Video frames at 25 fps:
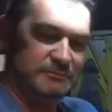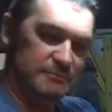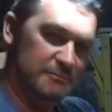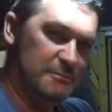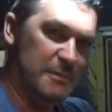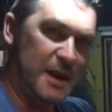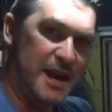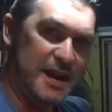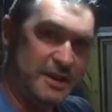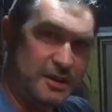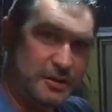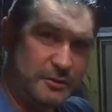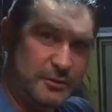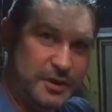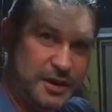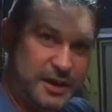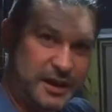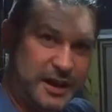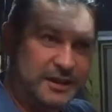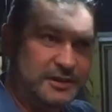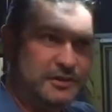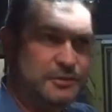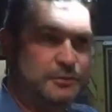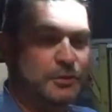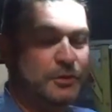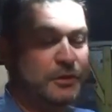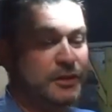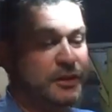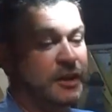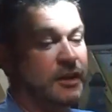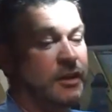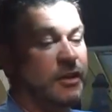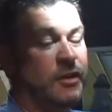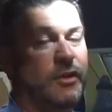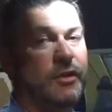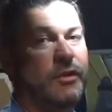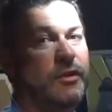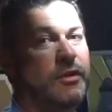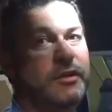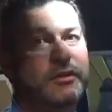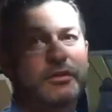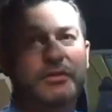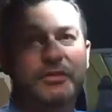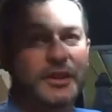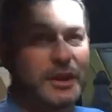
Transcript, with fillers: may not work underwater or